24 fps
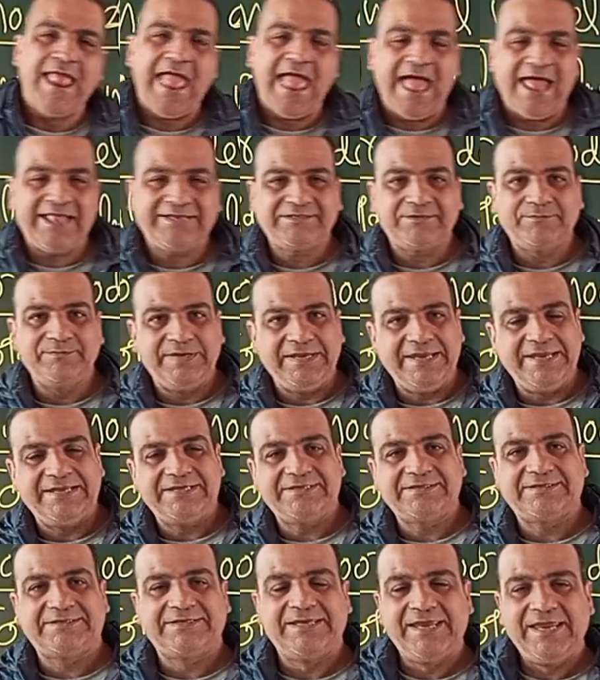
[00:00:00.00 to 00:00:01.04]
atom
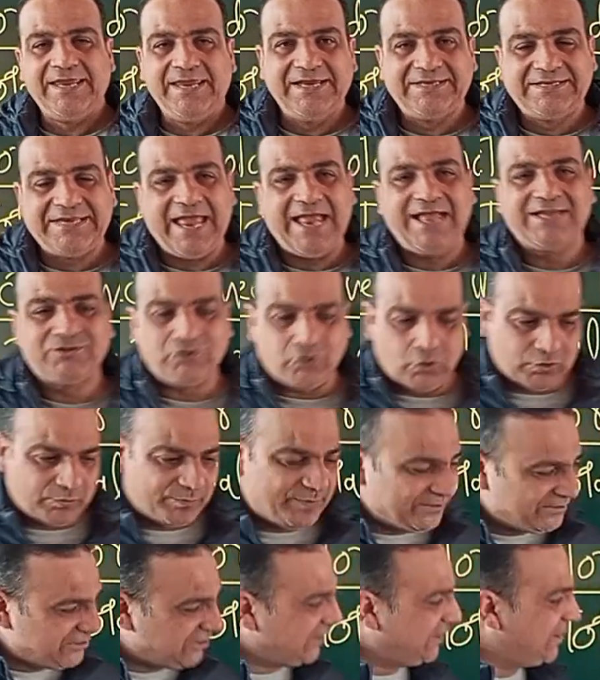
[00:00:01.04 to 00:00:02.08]
is it has
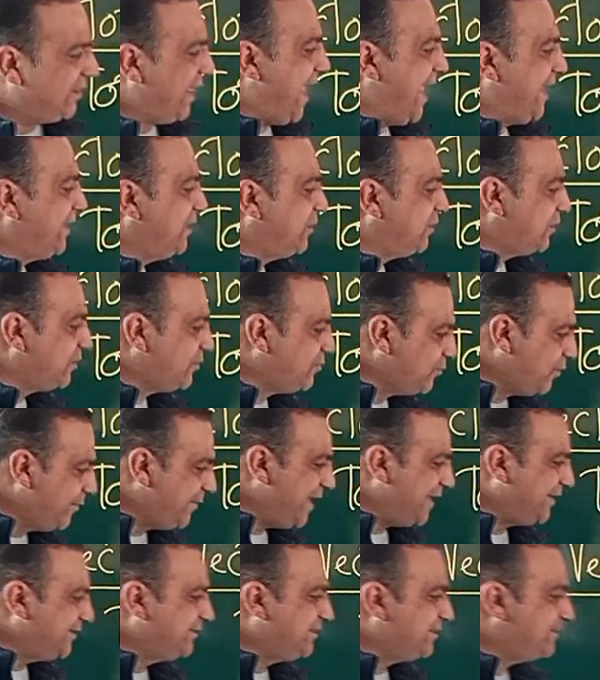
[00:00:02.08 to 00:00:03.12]
orbital angular
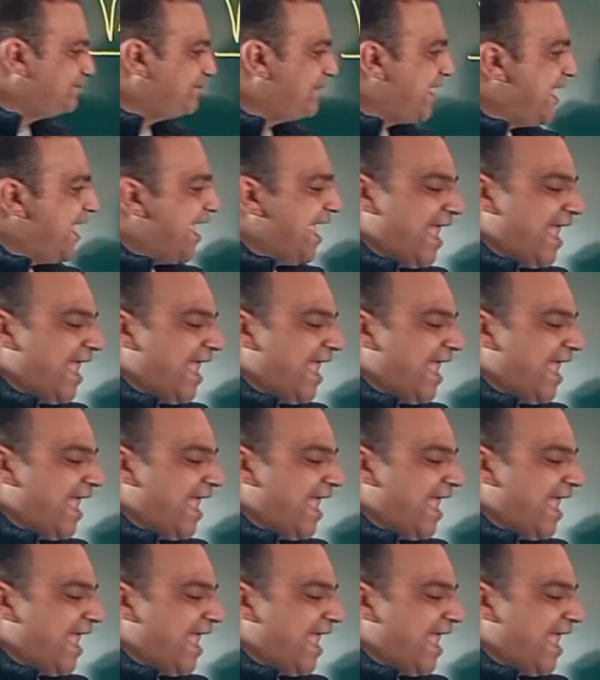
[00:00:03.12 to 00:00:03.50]
momentum